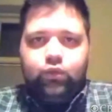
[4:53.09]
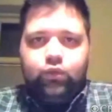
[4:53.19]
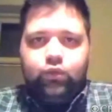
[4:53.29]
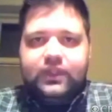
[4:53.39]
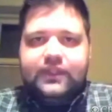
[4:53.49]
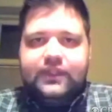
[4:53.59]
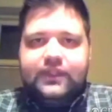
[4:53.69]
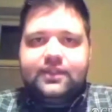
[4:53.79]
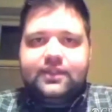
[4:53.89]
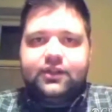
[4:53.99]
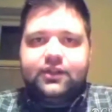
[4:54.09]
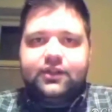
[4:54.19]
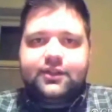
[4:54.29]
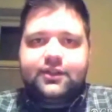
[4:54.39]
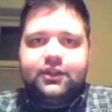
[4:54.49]
what needs to be
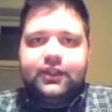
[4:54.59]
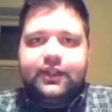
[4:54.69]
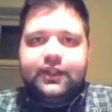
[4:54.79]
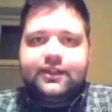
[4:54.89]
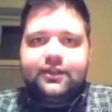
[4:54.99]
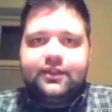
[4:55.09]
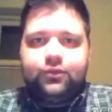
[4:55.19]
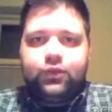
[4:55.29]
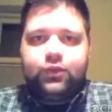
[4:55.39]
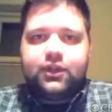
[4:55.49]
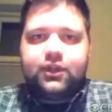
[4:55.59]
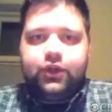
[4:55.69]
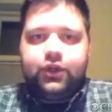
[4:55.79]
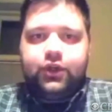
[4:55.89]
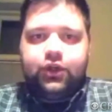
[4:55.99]
understood is that what's going
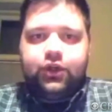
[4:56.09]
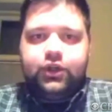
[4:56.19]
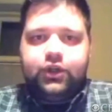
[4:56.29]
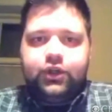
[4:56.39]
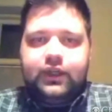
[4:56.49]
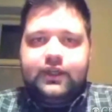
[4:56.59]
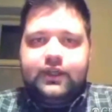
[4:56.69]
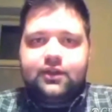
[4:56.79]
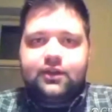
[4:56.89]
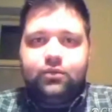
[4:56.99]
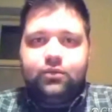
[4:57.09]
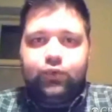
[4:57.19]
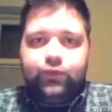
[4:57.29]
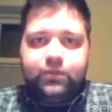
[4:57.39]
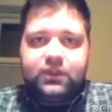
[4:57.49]
on is a
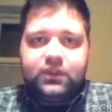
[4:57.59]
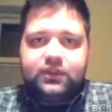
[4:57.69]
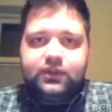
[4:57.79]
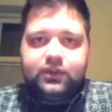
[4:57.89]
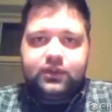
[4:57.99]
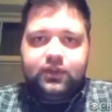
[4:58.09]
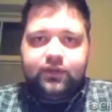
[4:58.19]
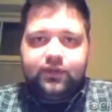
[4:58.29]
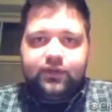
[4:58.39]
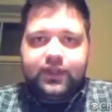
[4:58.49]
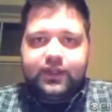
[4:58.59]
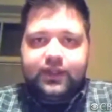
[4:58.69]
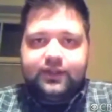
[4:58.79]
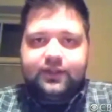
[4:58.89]
movement that is